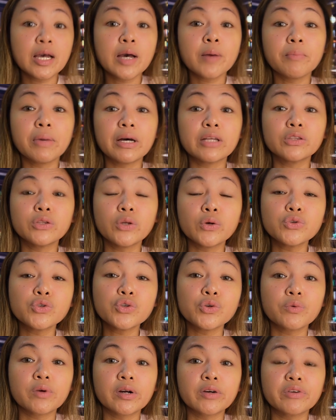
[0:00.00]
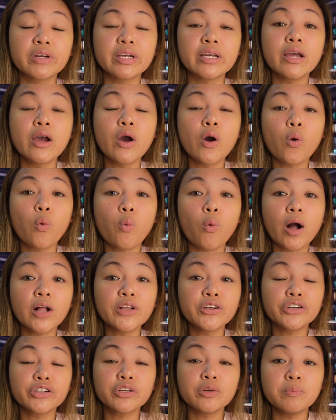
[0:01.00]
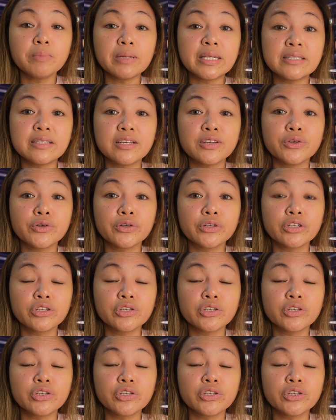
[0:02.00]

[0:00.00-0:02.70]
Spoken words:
But don't you worry, while you're completing your